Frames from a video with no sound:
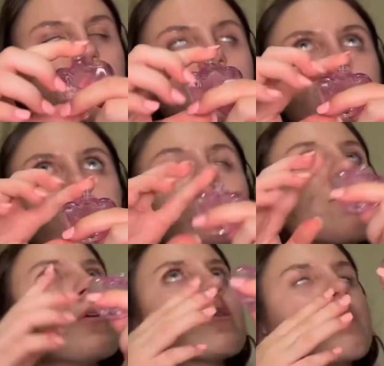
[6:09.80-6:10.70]
This
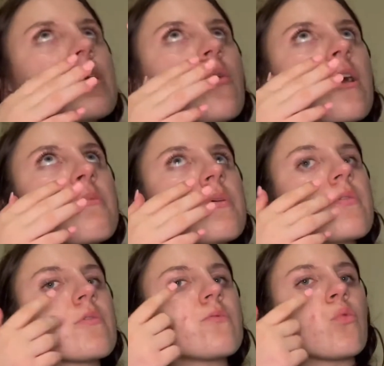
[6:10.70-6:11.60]
reminds me quite a bit
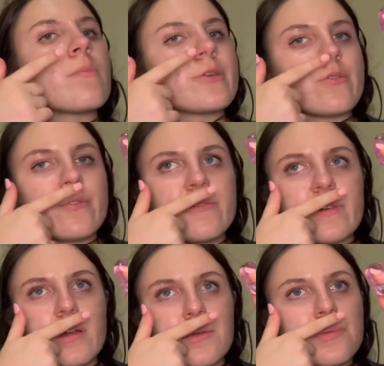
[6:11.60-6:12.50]
of Warm and Cozy,
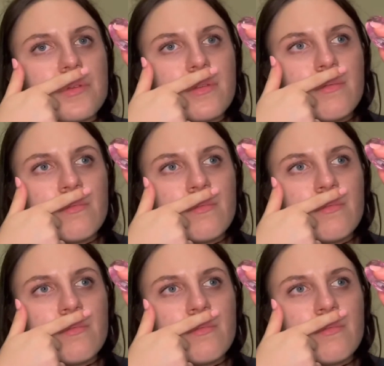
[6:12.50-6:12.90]
actually.